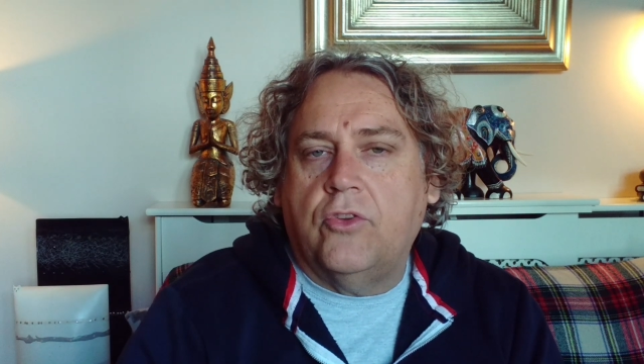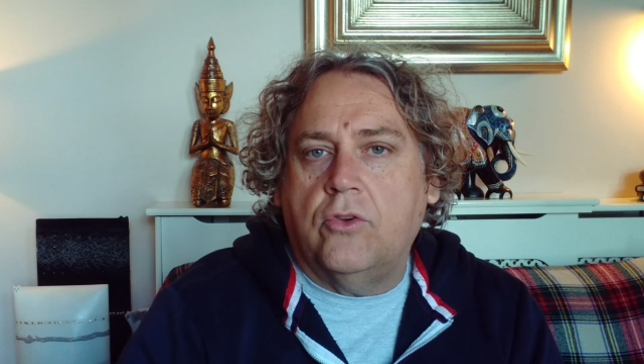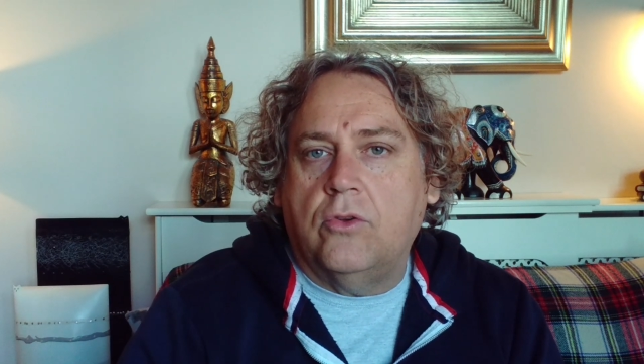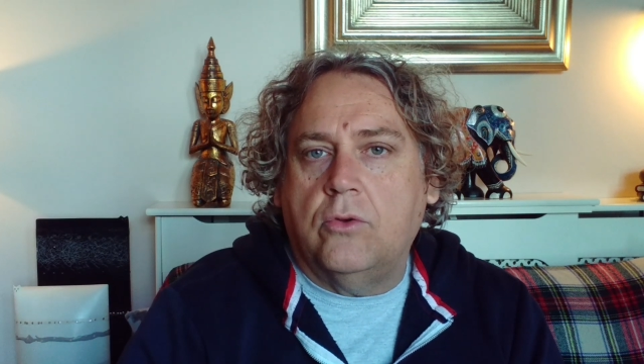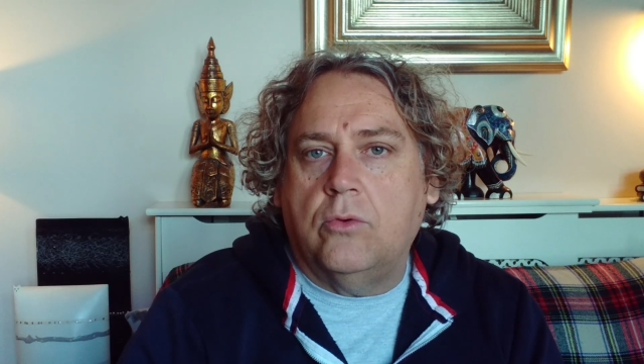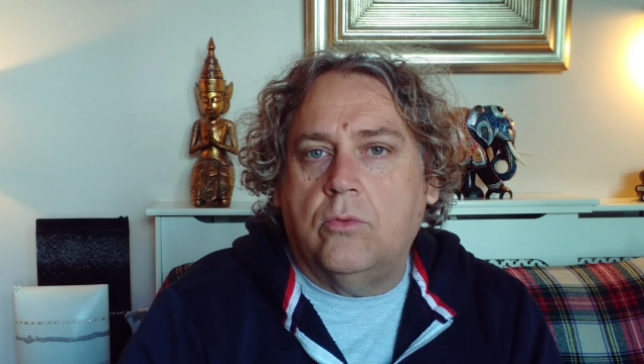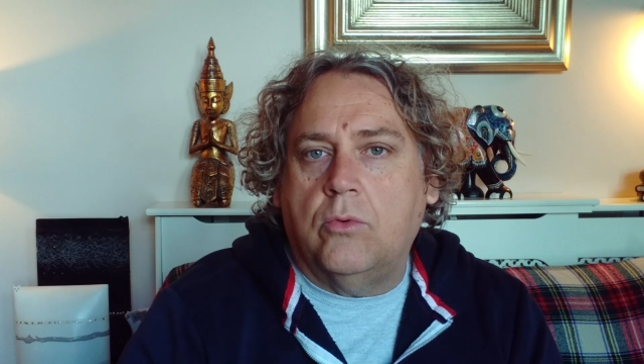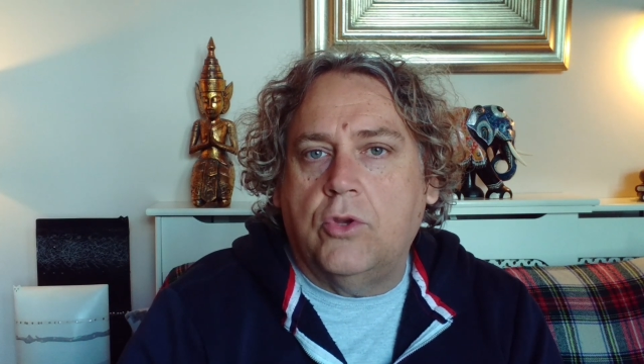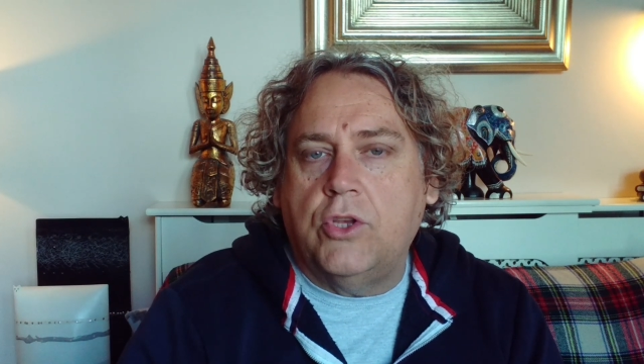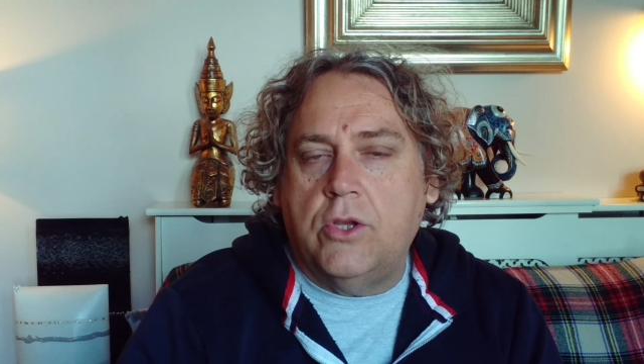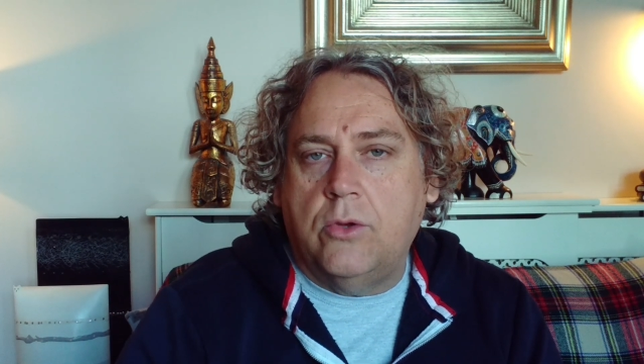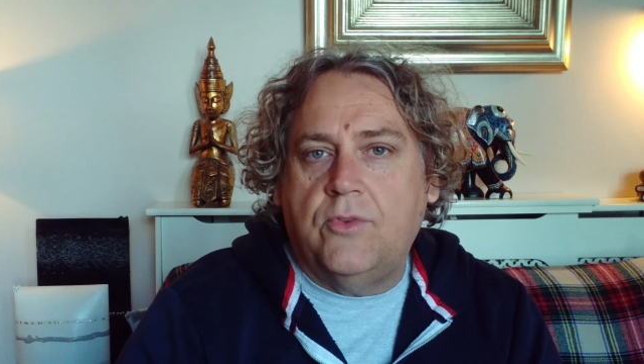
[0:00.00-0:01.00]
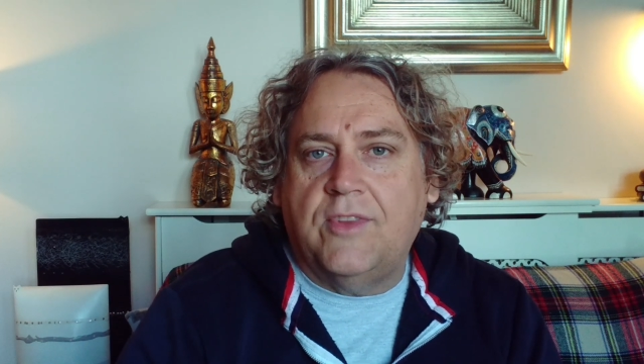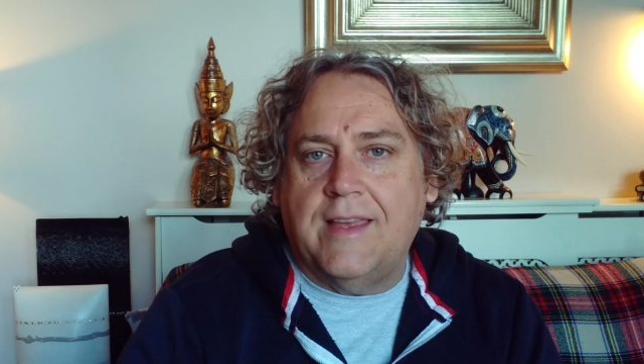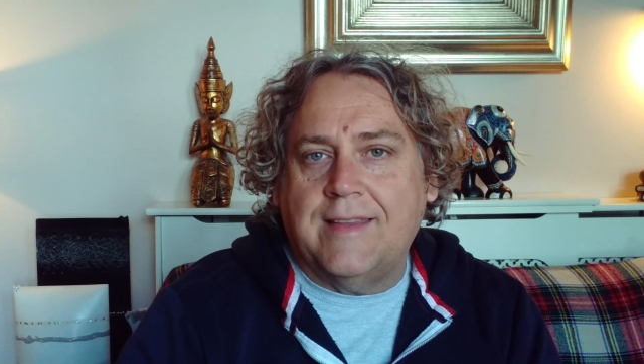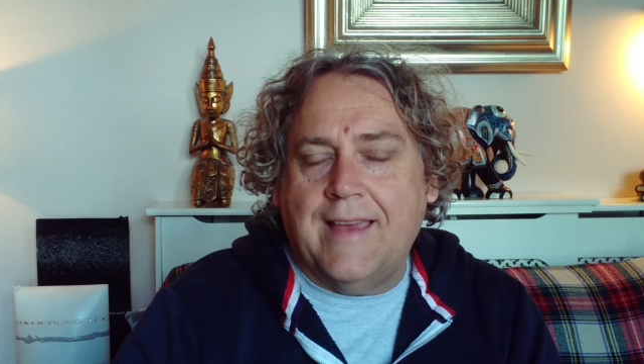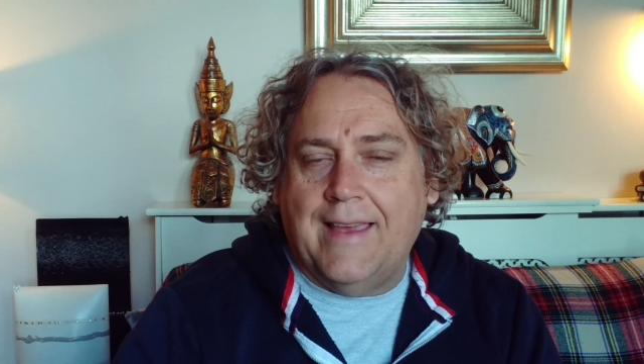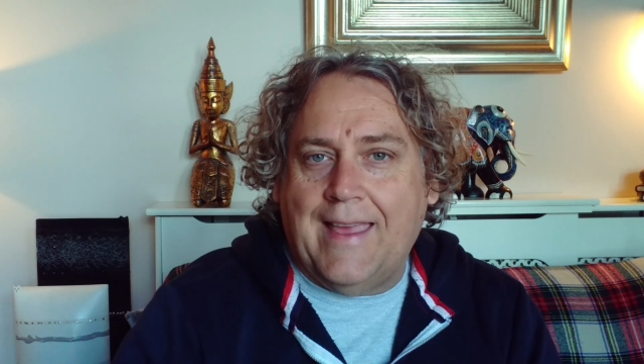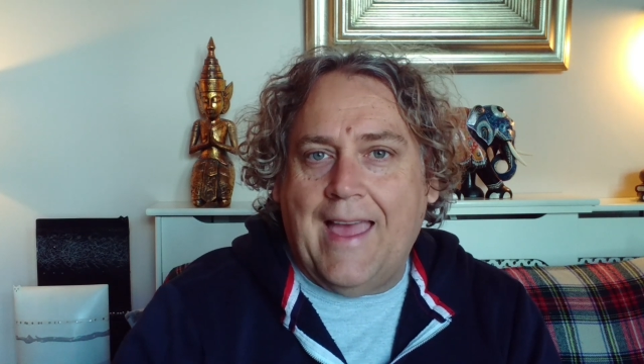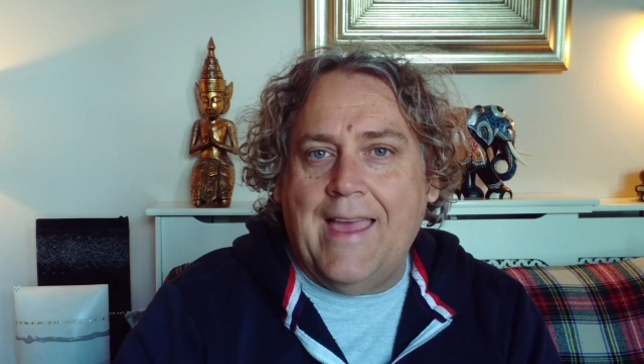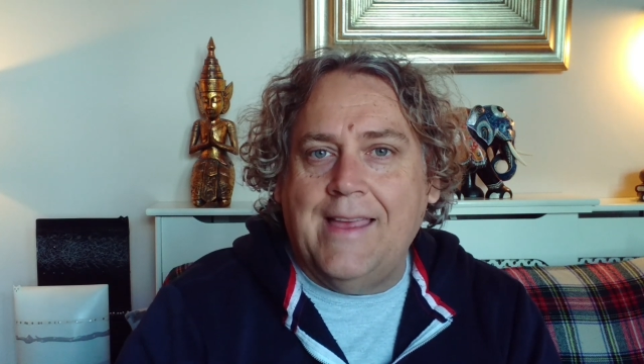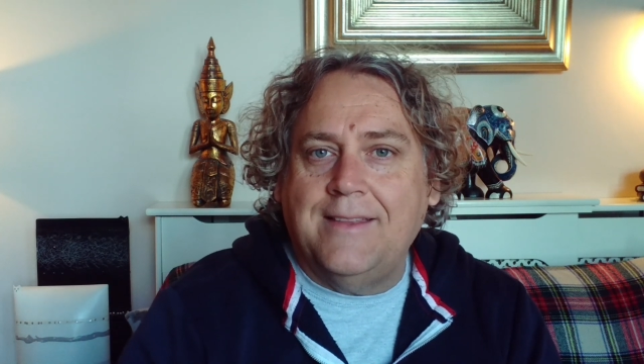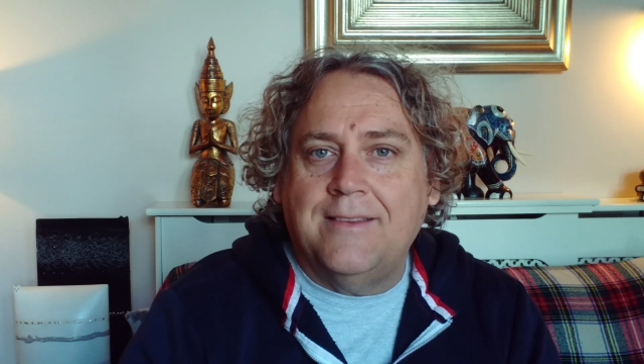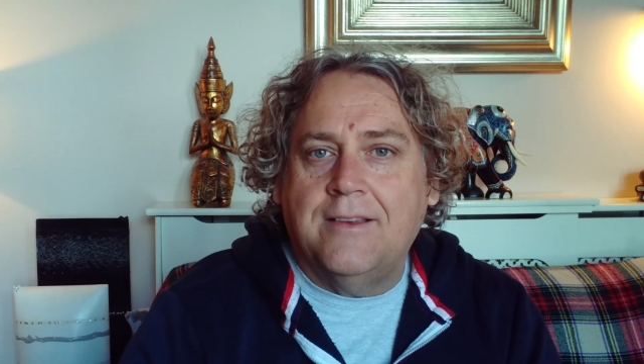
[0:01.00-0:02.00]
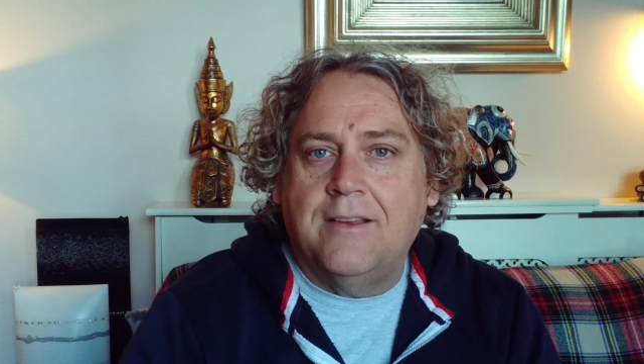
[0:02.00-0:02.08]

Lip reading: to use it again,